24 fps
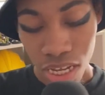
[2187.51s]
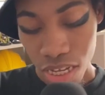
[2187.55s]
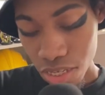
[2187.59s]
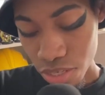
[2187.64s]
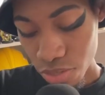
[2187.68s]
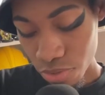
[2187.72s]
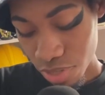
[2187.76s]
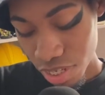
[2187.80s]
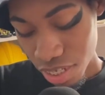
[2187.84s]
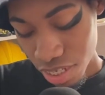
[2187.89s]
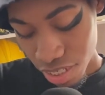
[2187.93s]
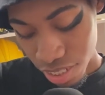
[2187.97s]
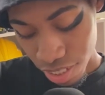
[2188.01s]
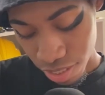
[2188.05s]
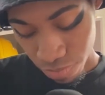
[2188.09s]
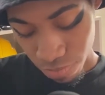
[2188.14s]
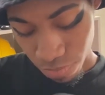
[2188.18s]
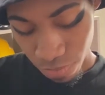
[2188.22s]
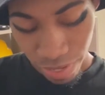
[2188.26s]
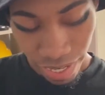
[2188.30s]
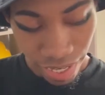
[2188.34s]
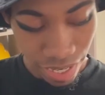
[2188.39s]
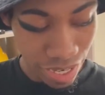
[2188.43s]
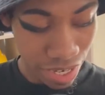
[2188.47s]
So this
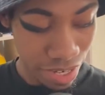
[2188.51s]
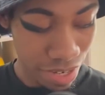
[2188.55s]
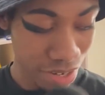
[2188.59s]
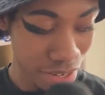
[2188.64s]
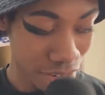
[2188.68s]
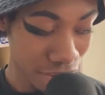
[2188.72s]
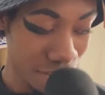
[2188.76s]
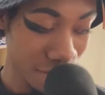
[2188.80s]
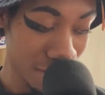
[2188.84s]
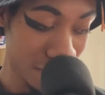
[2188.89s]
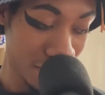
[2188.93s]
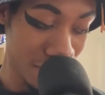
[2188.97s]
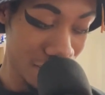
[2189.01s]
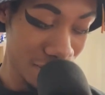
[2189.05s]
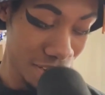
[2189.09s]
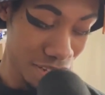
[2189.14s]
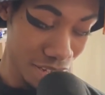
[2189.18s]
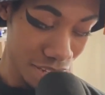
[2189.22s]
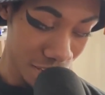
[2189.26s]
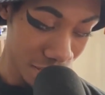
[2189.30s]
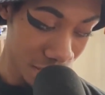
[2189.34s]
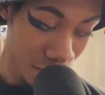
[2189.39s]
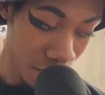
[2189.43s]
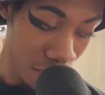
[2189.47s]
right here
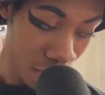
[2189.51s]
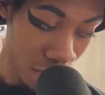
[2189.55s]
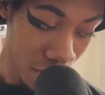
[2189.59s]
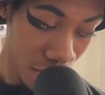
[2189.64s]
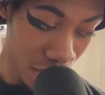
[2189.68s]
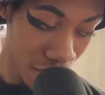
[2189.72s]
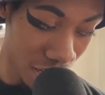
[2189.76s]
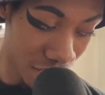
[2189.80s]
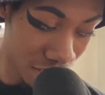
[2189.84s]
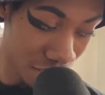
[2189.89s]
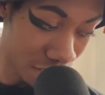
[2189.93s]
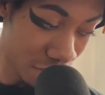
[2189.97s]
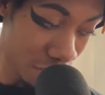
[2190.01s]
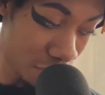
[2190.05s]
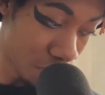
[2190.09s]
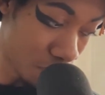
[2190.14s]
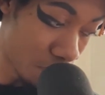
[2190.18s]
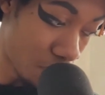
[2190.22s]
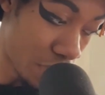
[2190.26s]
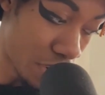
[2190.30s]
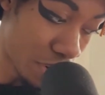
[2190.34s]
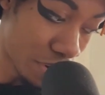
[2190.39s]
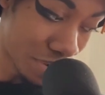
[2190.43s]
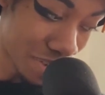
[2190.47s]
is another
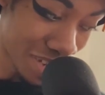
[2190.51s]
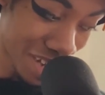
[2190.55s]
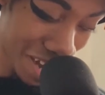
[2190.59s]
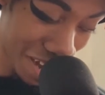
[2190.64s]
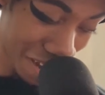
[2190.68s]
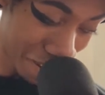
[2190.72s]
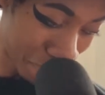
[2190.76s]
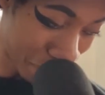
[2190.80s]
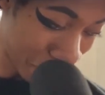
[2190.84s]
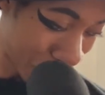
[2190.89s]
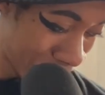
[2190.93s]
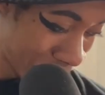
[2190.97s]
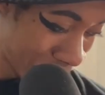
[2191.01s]
weird time.